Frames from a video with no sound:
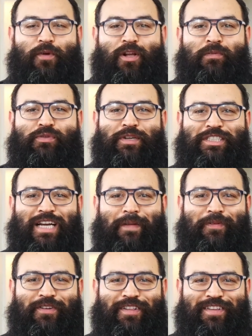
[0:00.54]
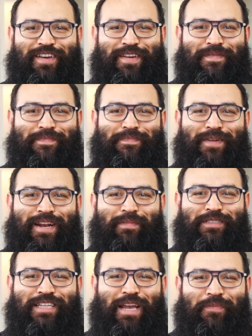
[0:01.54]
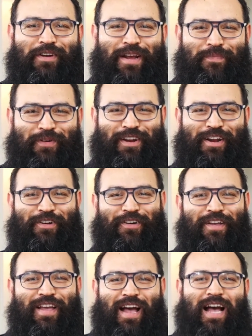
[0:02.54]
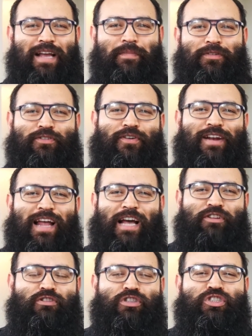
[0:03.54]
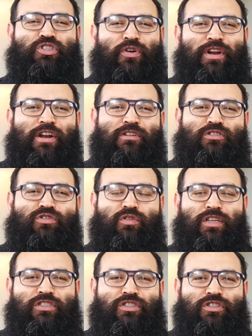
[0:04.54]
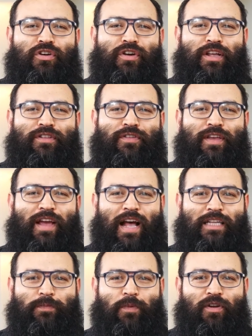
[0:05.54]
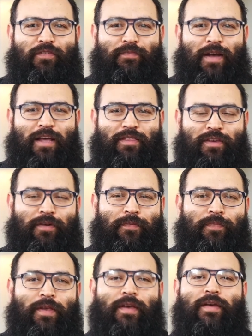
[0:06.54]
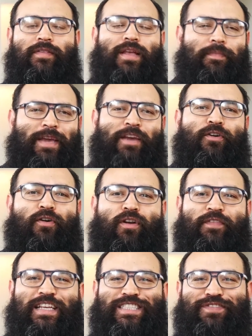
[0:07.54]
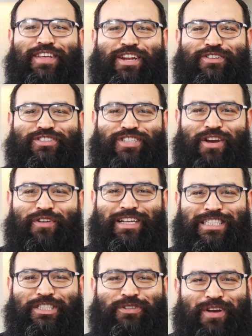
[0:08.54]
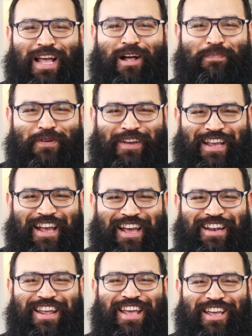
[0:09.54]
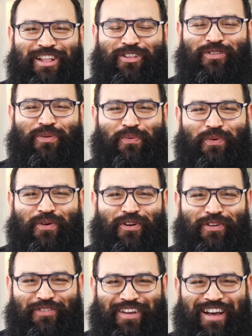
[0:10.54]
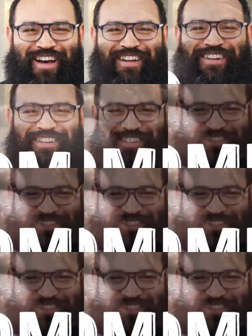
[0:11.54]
Welcome to A Chapter in a Day. My name is Abraham Moreno. I am so glad you're joining us through this journey through the Gospel of Matthew. The main goal of this video series is to help you get into the Word of God